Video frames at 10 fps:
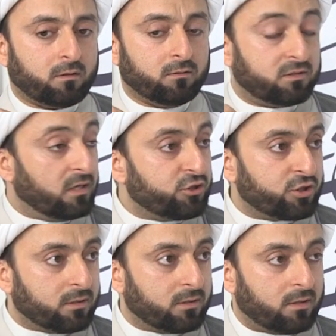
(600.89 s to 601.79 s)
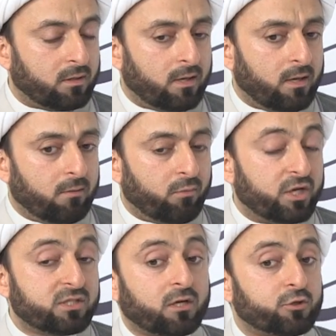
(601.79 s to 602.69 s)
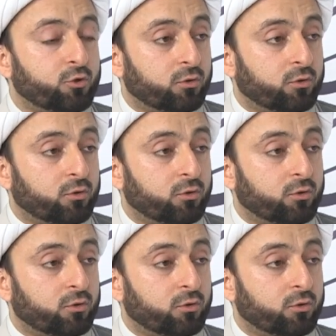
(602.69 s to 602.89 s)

intention, but he's not sure.